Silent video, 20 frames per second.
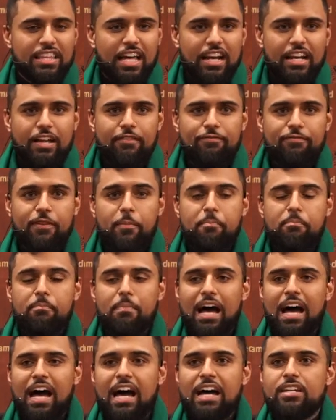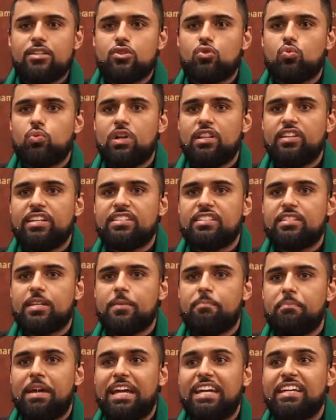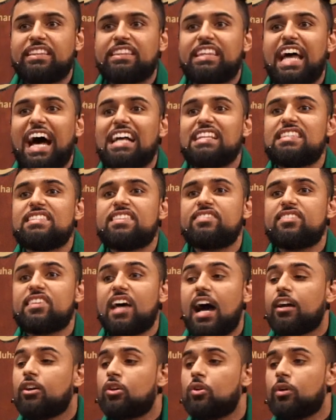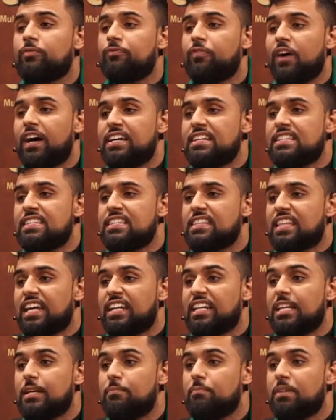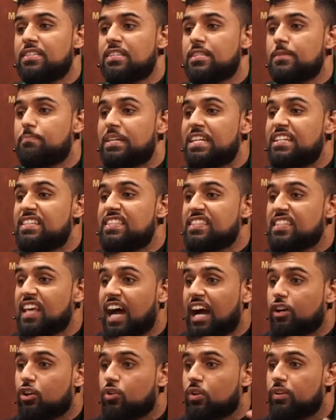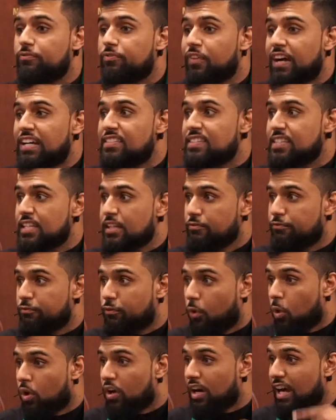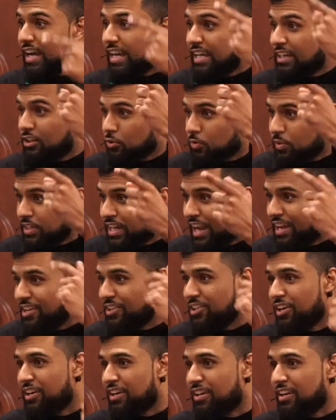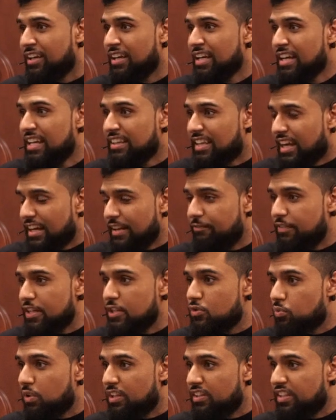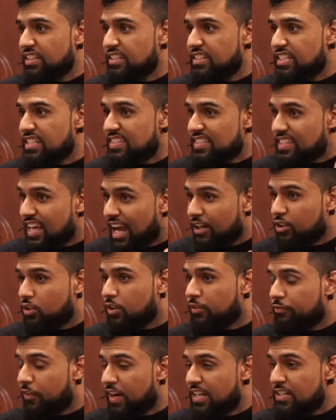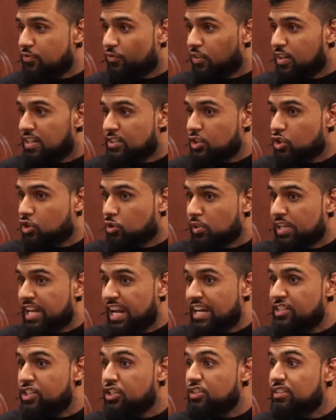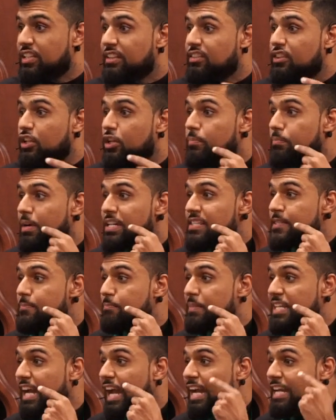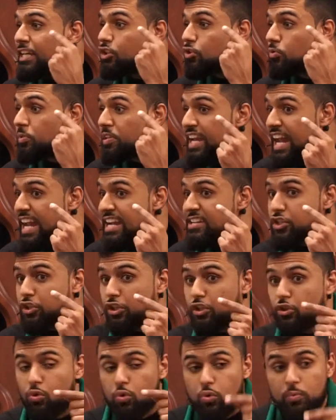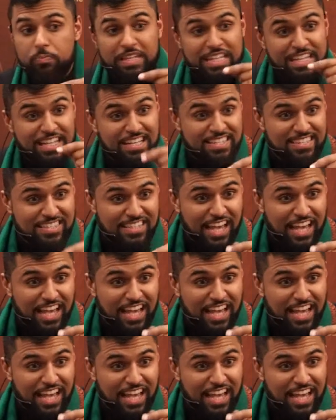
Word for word: That if a man is willing to make that sacrifice, then he must be sacrificing for a creator that if he's willing to sacrifice for his creator, then there must be a creator whom he is